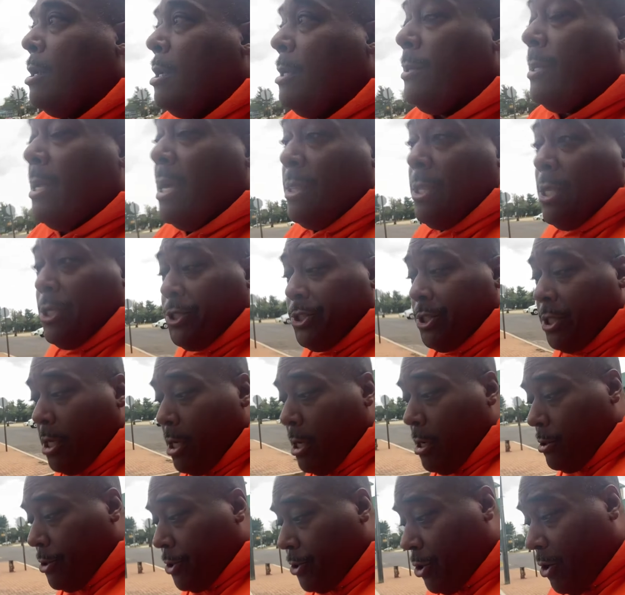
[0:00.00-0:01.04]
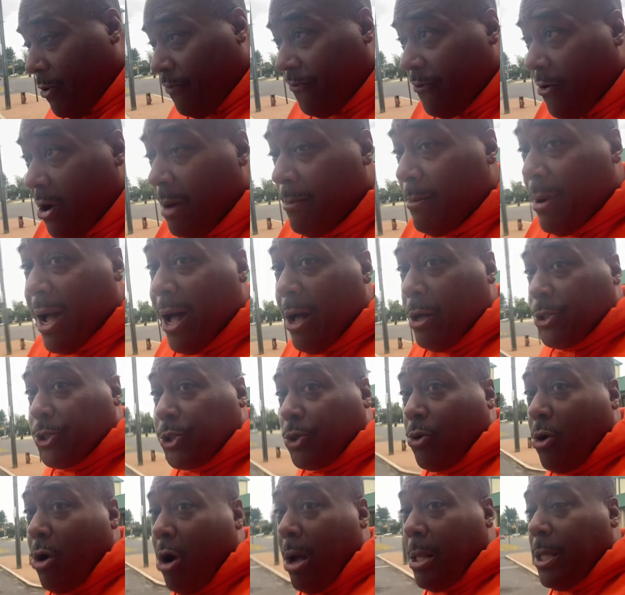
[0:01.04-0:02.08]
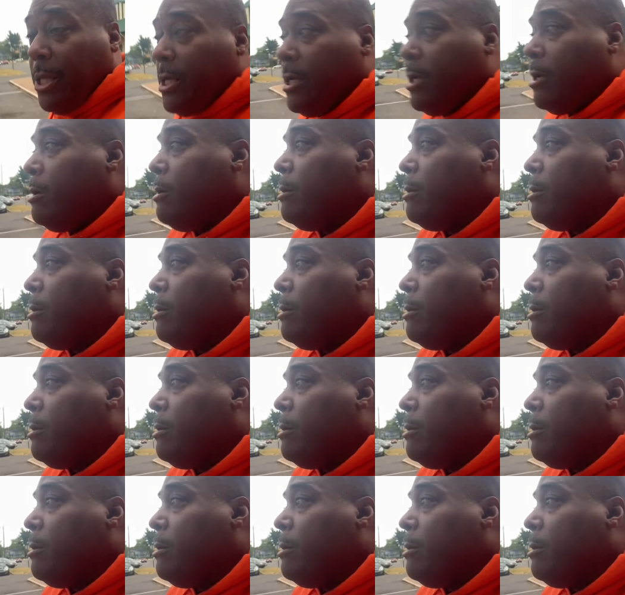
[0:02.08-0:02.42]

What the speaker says: Now this year, so far, Myles Crawley